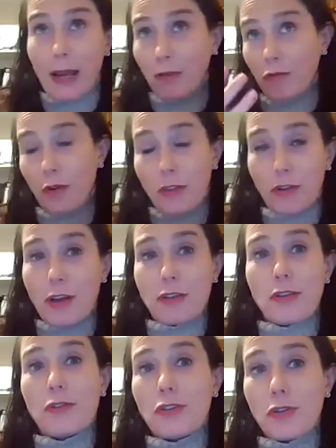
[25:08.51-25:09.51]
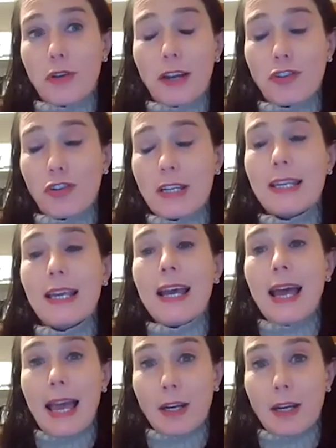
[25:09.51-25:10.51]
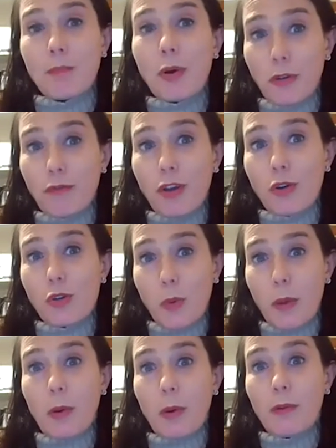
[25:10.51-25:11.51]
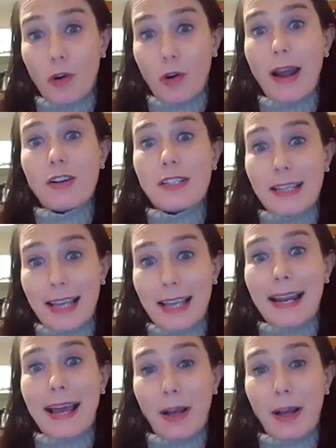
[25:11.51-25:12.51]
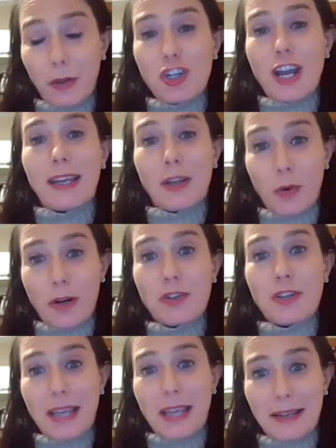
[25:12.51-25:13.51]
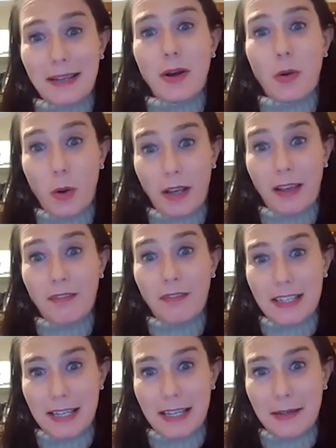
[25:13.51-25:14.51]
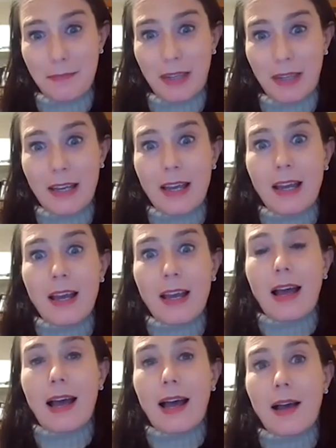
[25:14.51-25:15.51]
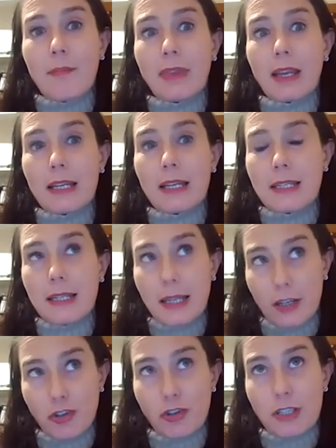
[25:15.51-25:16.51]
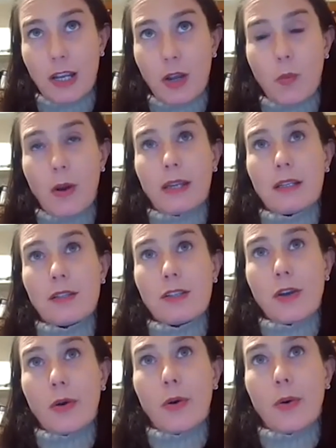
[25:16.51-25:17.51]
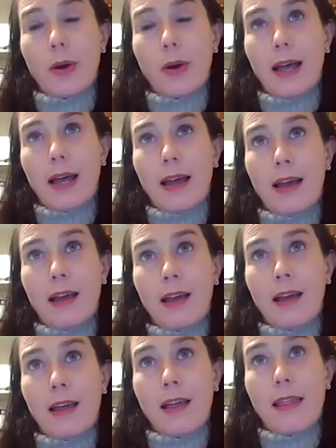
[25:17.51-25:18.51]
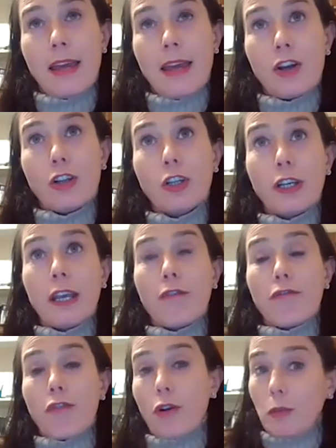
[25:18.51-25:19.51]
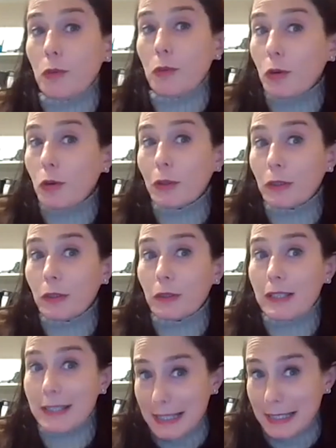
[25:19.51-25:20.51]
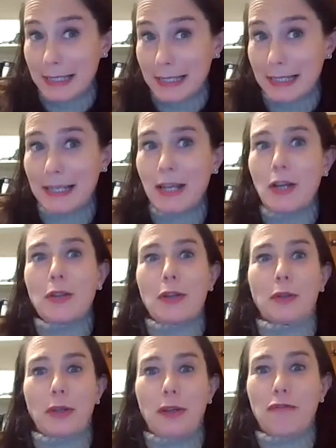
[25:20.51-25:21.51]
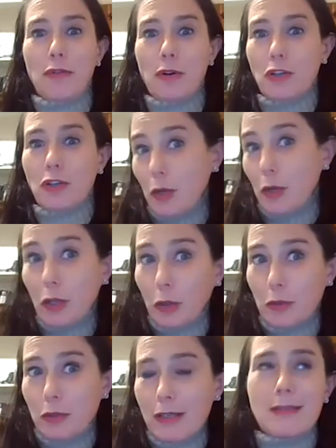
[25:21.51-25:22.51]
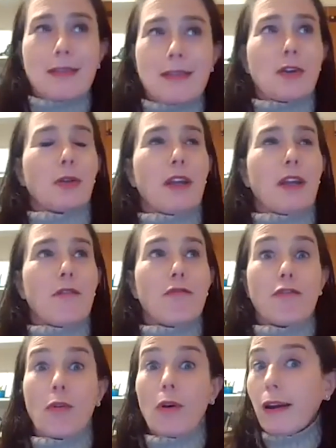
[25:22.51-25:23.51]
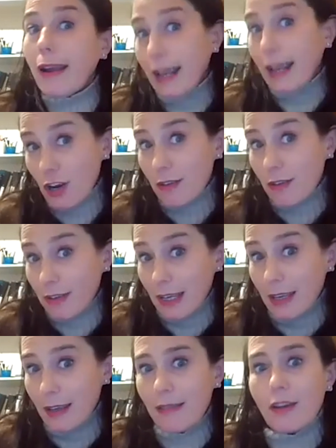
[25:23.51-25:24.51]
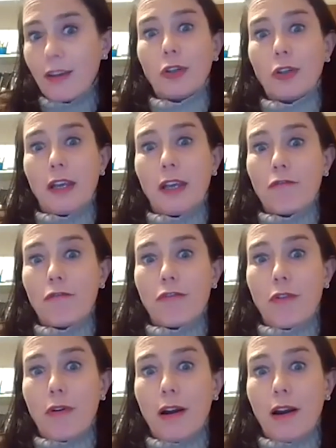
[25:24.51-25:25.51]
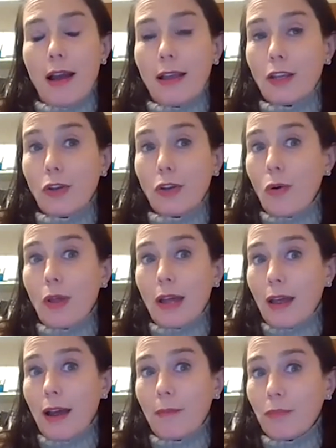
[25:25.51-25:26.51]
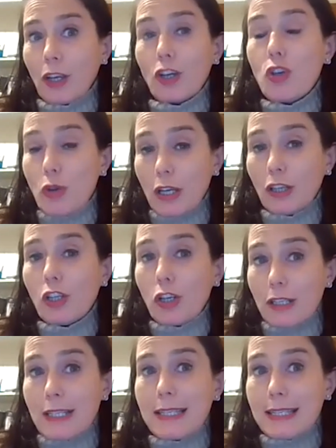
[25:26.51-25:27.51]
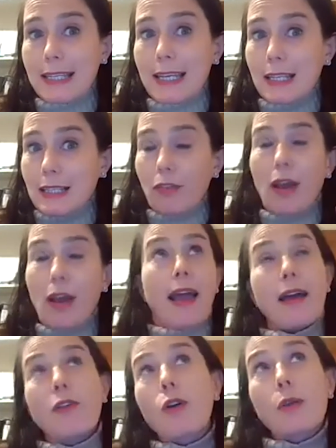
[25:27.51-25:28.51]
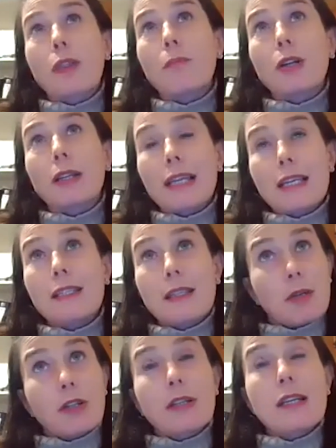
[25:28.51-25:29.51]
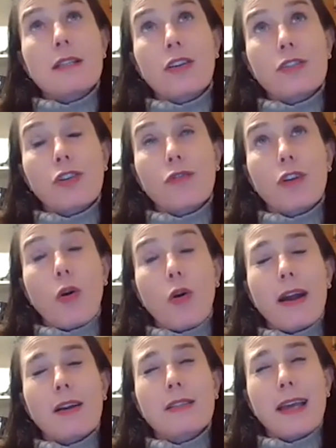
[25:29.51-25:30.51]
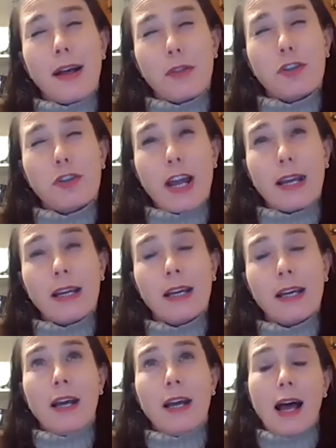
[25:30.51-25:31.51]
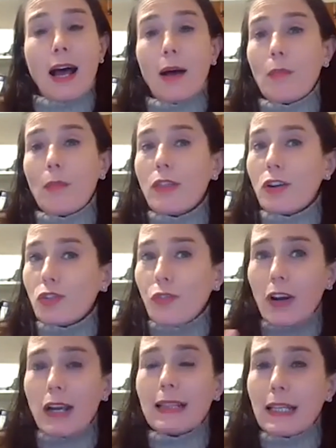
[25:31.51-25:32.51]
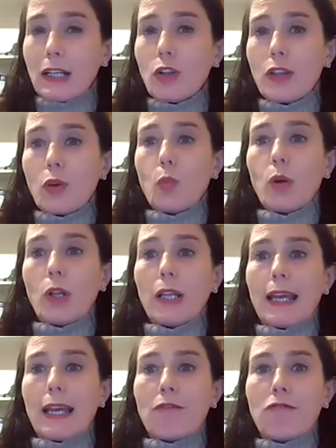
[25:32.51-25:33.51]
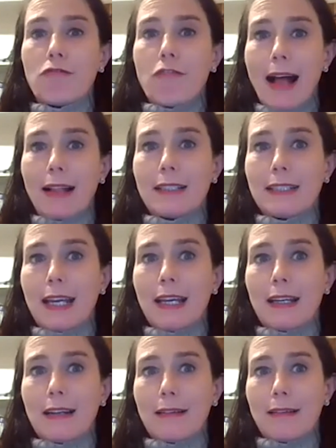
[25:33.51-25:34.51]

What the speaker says: back and forth across those two countries. And in both of those, we were required to get a health check in order to get a working visa. It's an interesting one. So they're looking for communicable diseases. They're looking for tuberculosis. They're looking for HIV. They're looking for, you know, you can look to see, I don't know what the Middle East also requires a health check. There's very little that will invalidate